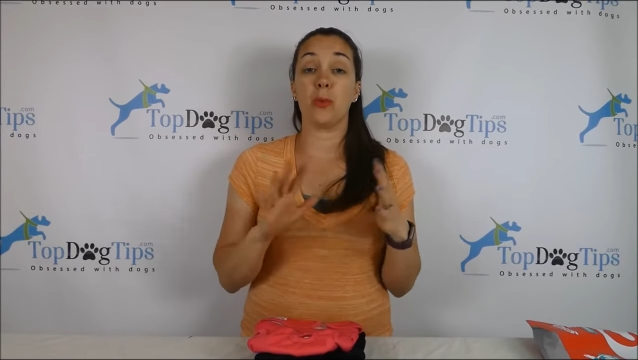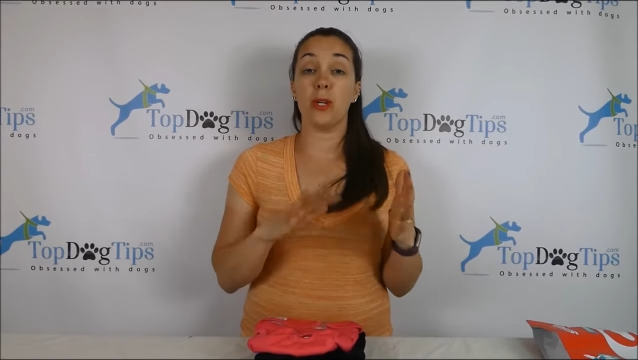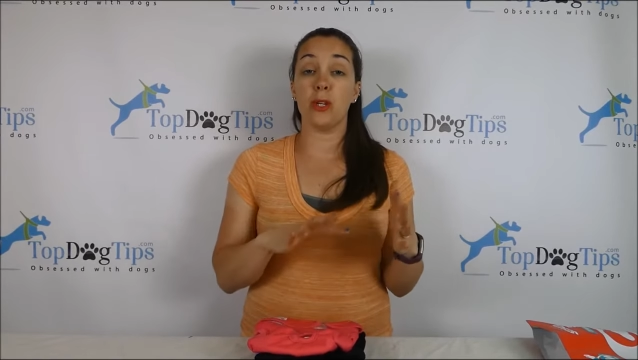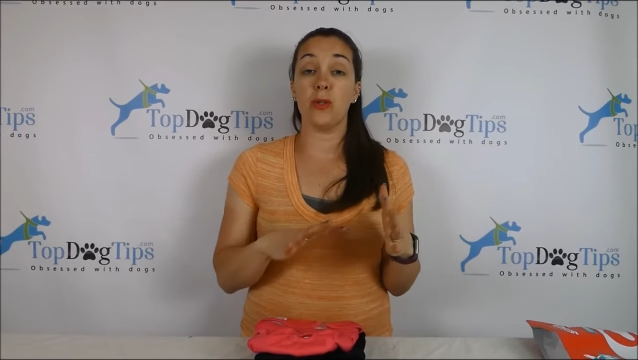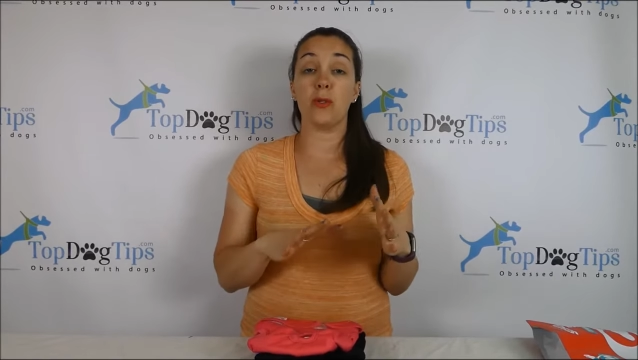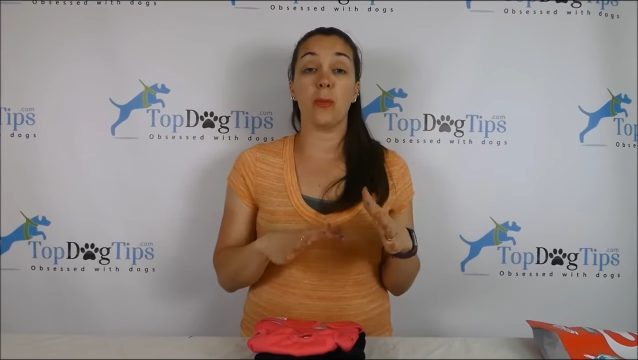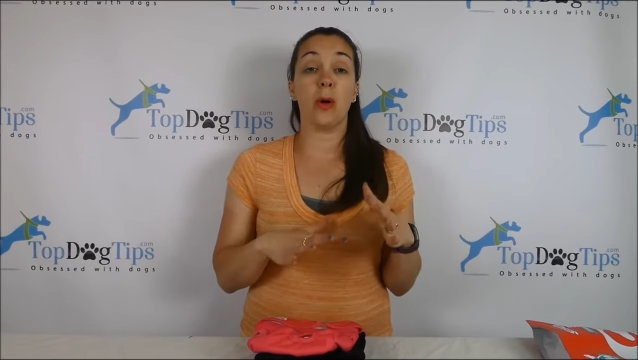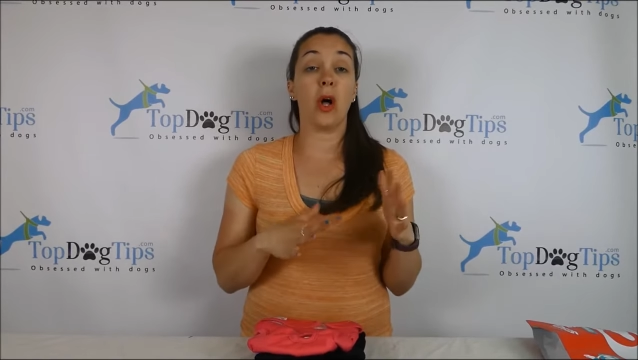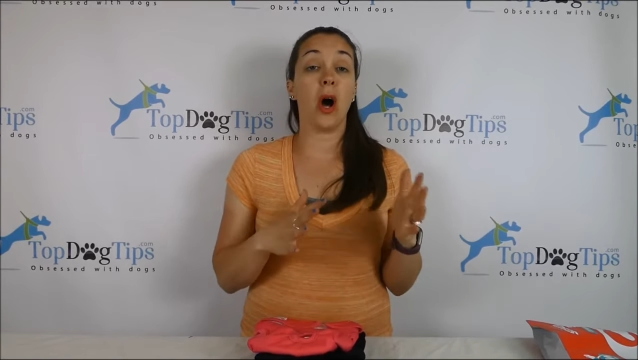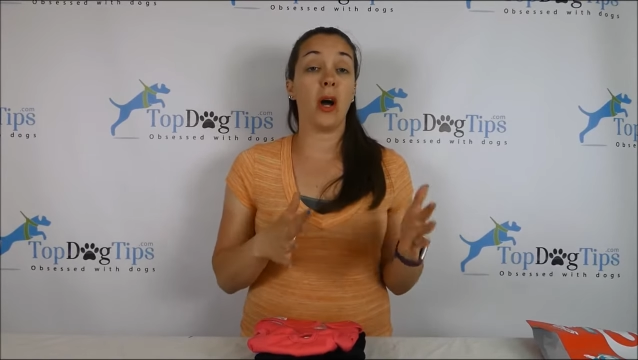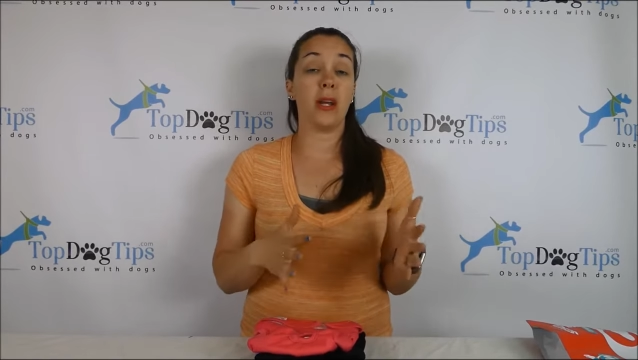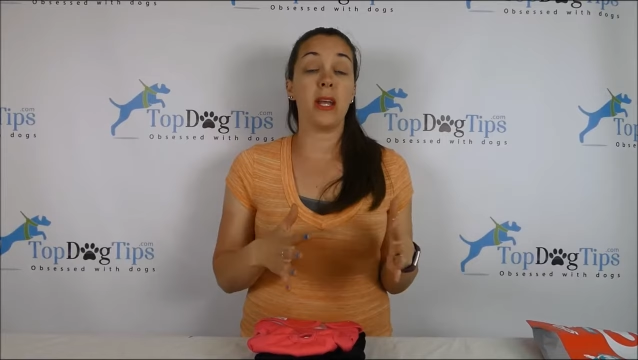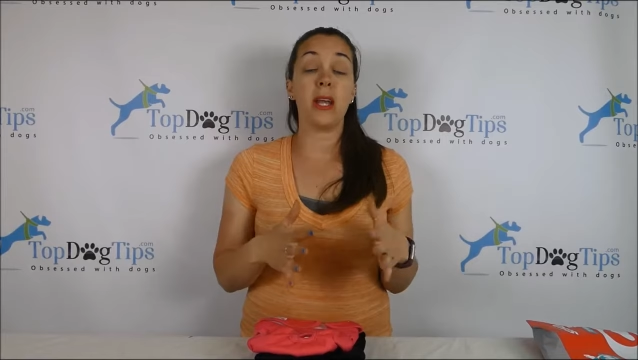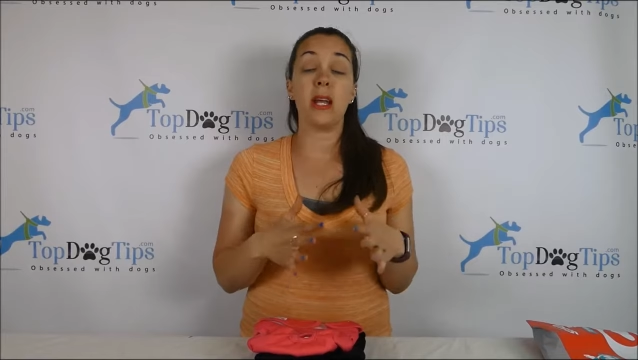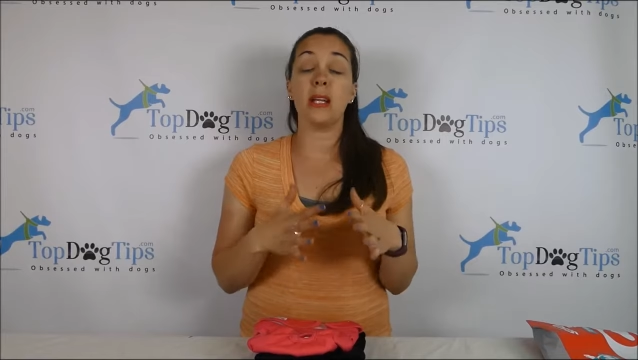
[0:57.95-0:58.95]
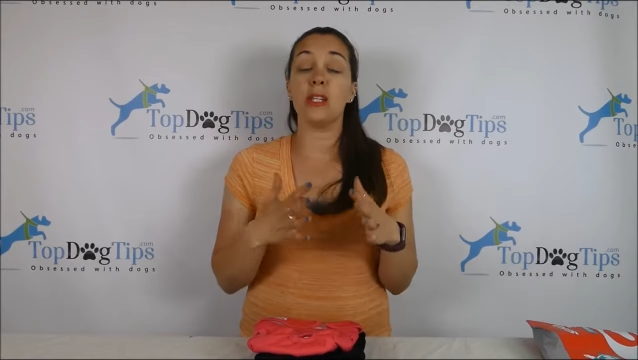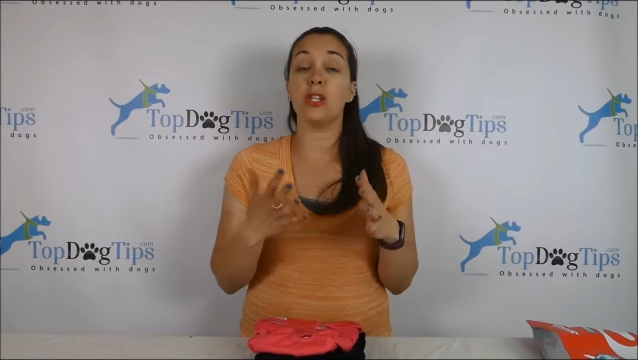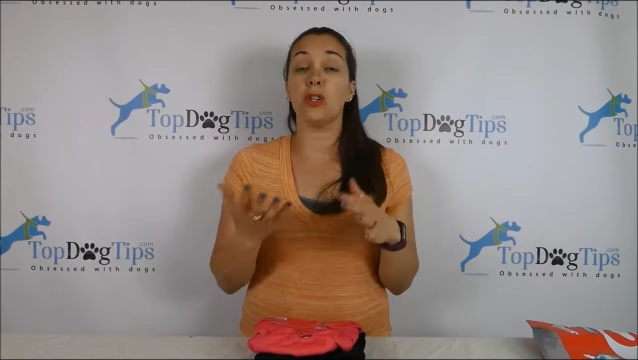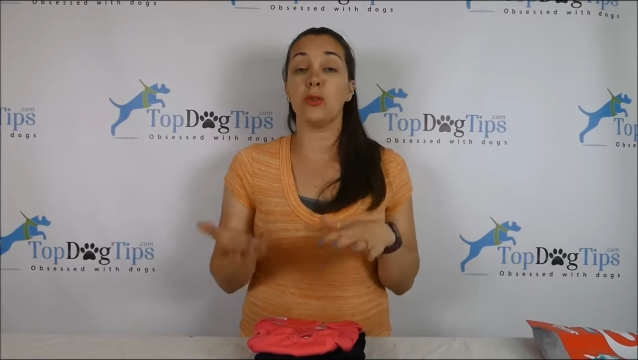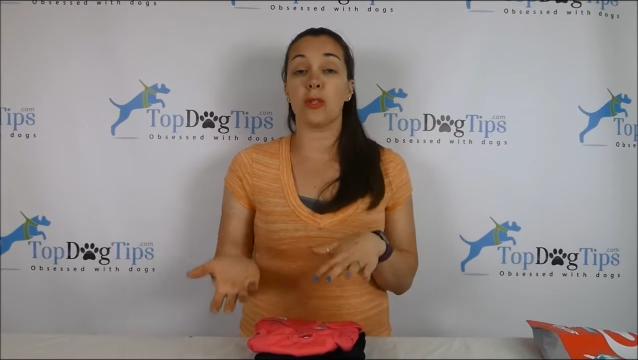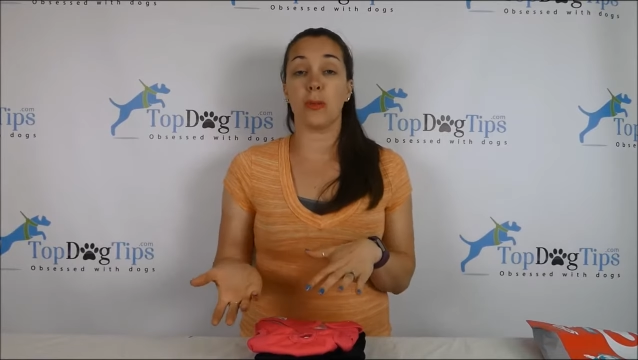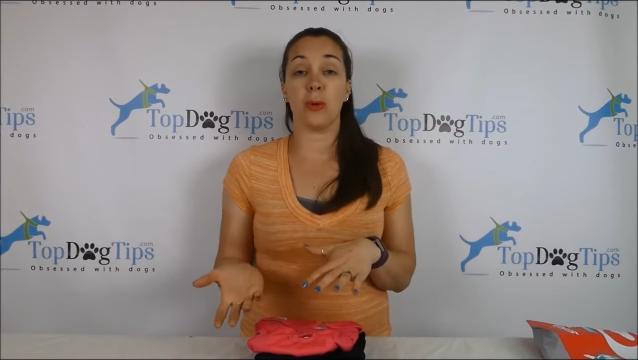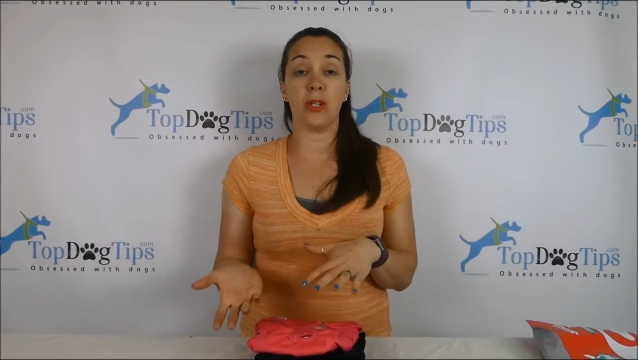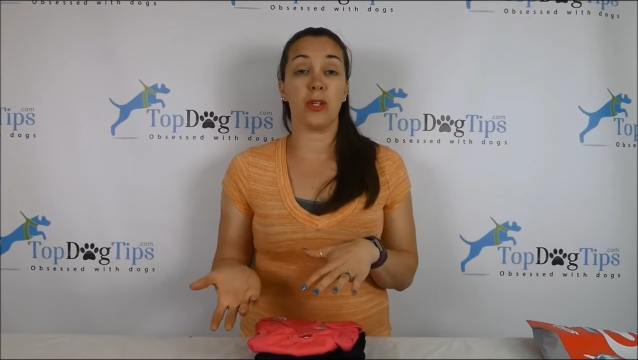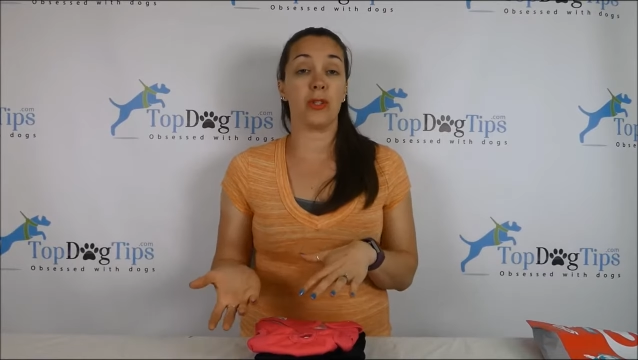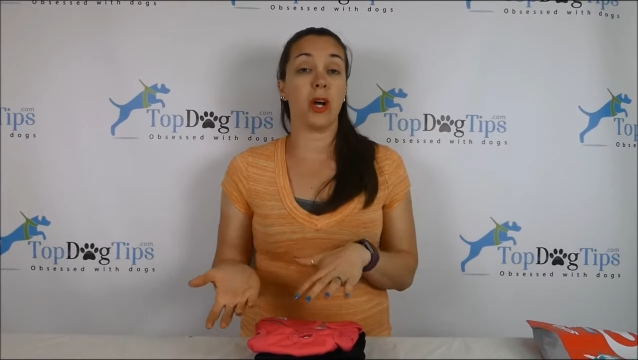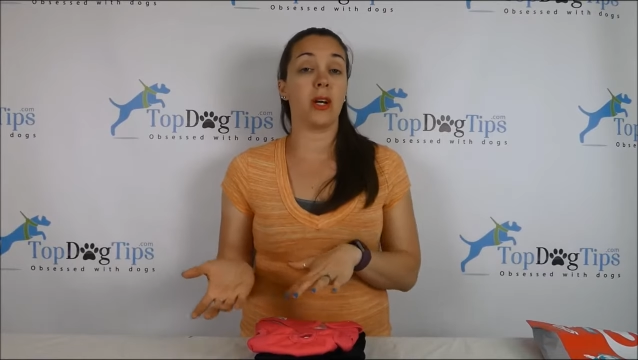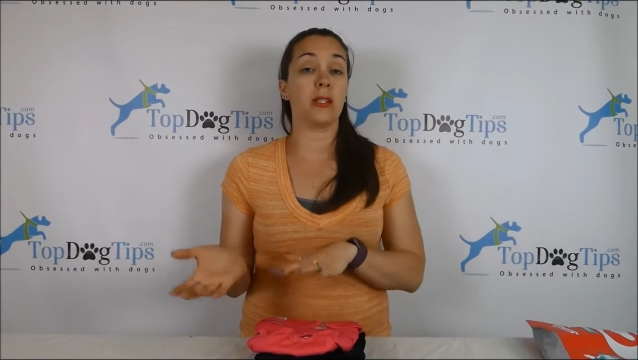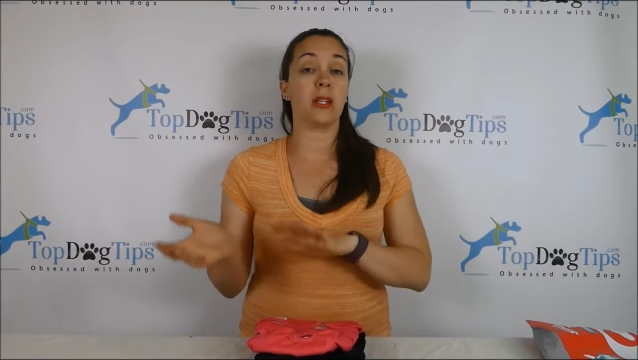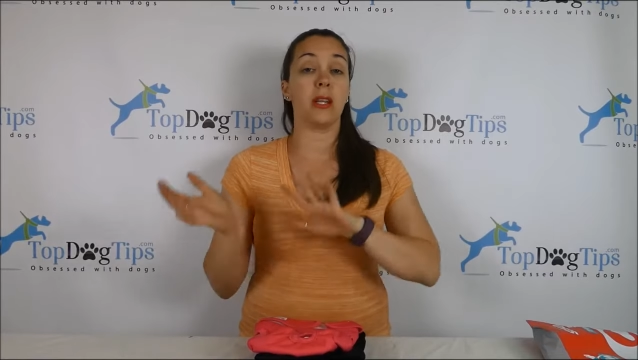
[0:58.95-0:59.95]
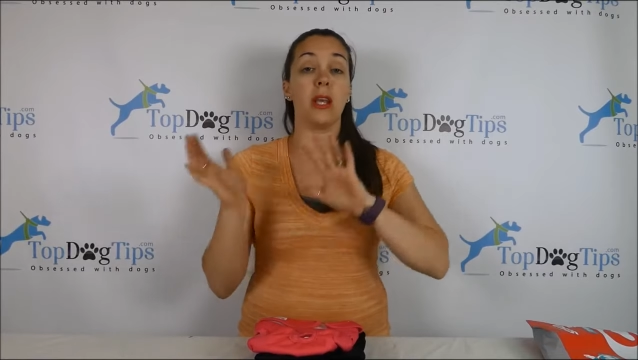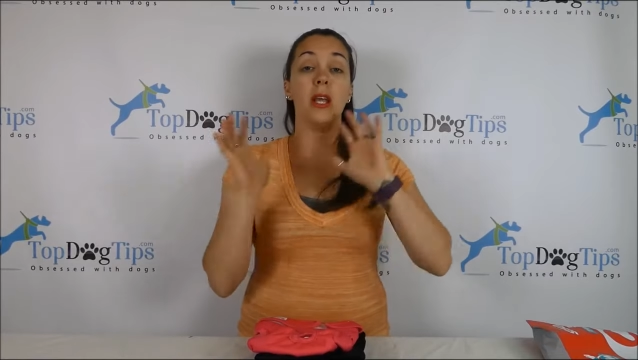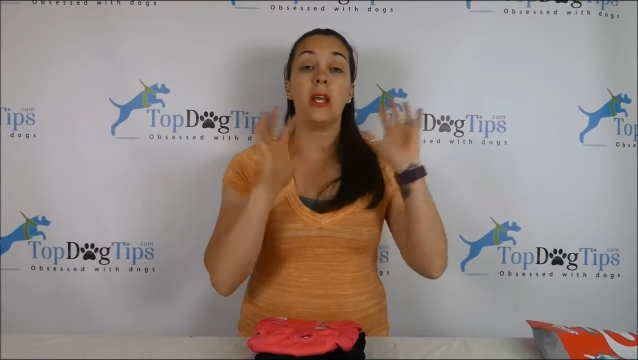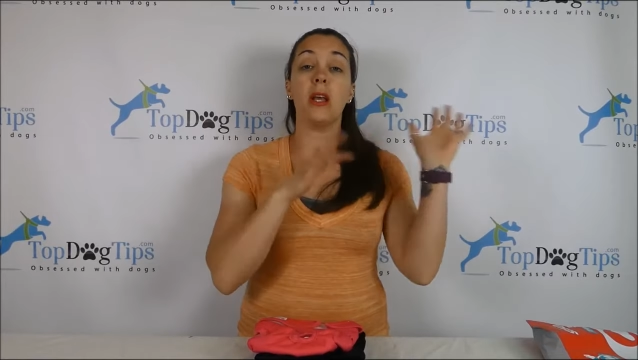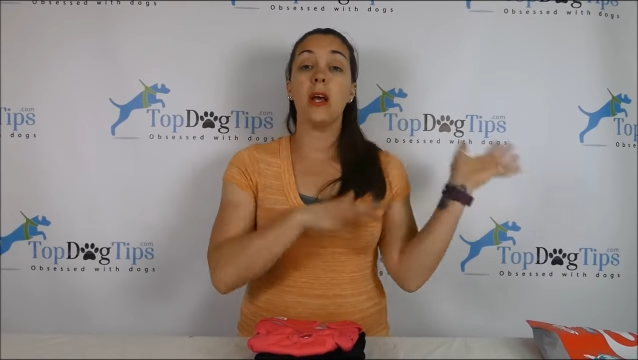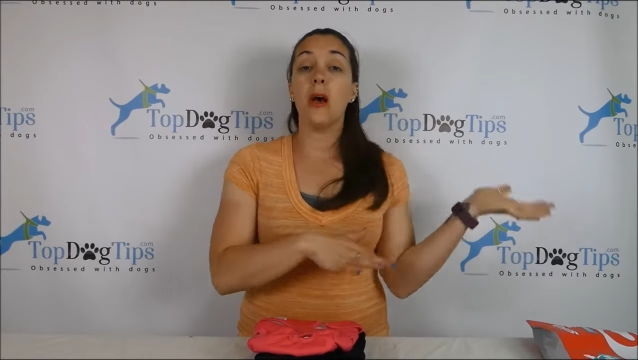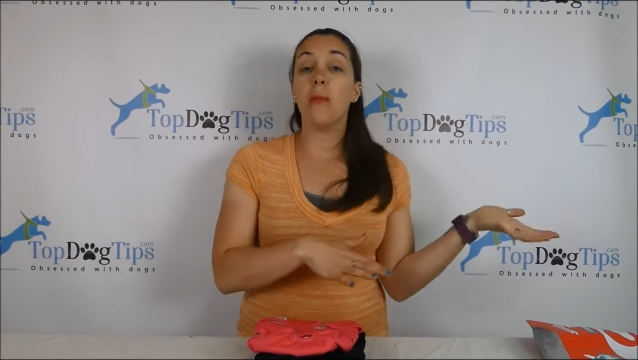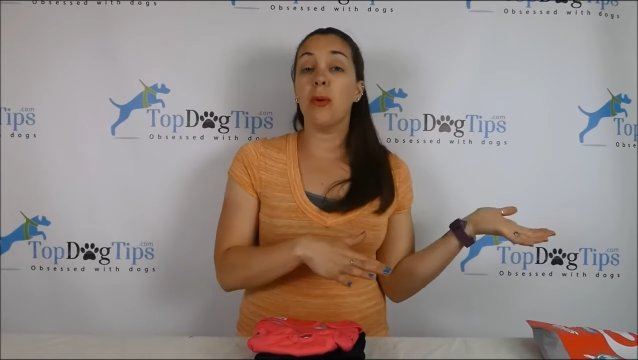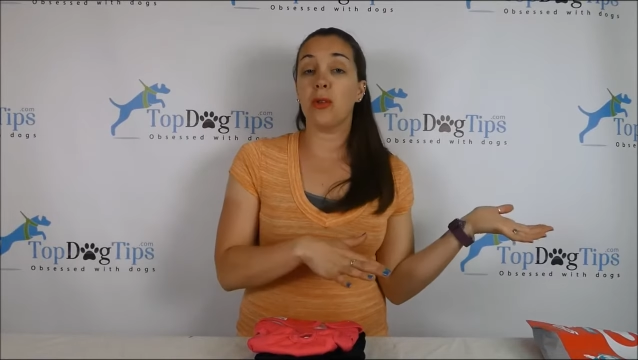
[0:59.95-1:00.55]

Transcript: reusable on hand, use them when your dog's in heat,